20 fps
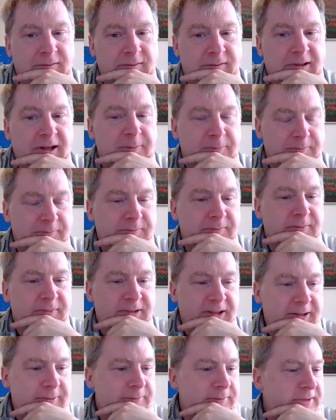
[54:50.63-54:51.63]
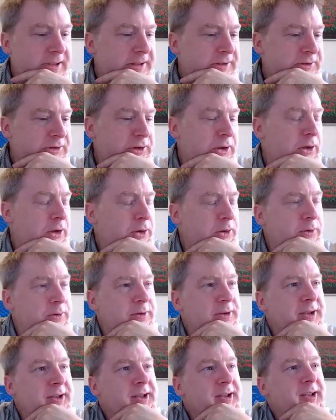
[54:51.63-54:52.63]
Yep. Yep. And
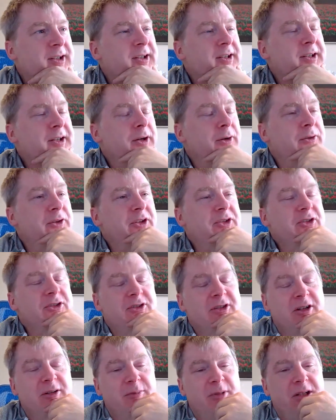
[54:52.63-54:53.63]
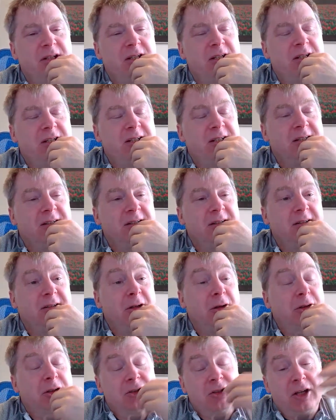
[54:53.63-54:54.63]
so, you know, this is going to be,
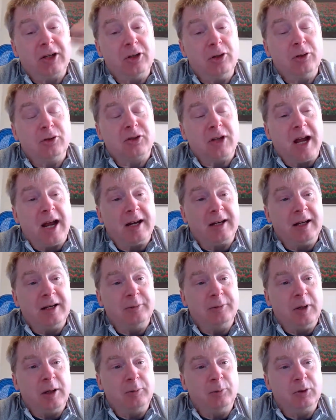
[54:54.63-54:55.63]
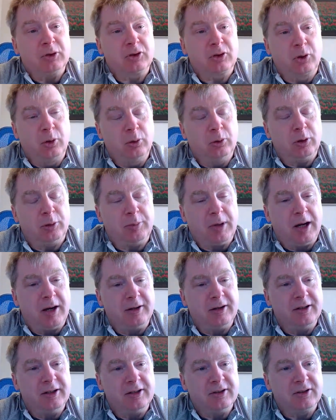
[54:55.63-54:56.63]
you know, because they use that. And what's cool
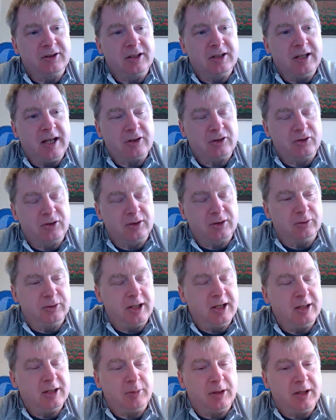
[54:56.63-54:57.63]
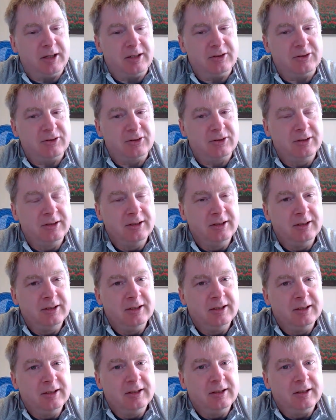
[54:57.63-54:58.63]
about it is in Azure SQL database,
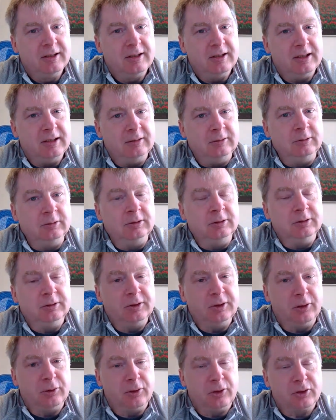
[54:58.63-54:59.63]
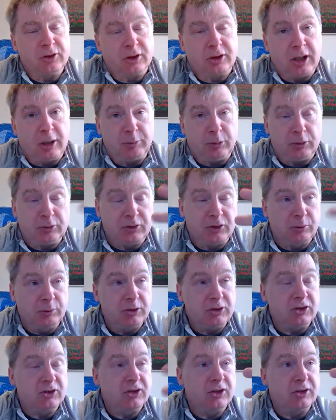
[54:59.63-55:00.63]
you know, there's a couple of
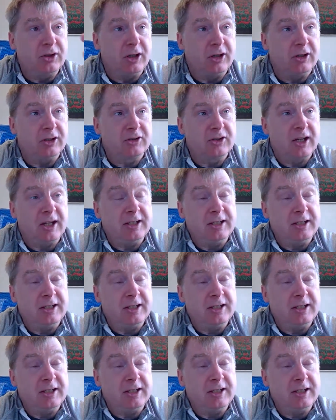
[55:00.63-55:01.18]
switches in there to say,